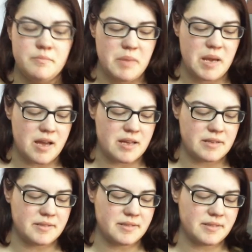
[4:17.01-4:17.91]

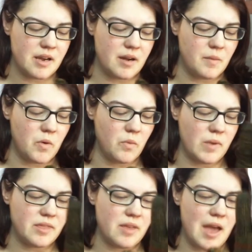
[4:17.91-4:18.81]
Because um,
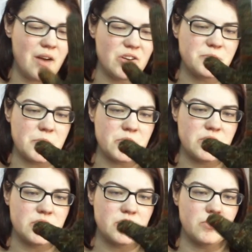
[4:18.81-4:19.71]
with how you're supposed to
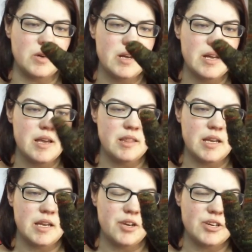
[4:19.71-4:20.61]
do
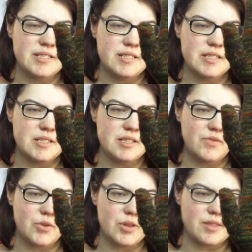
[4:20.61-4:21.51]
the increases
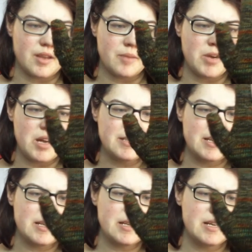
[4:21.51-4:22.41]
for the thumb
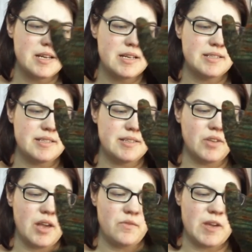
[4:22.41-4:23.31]
gusset, still
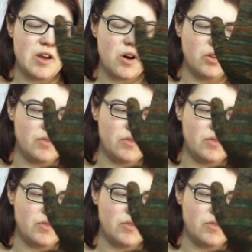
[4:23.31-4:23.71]
gave me all of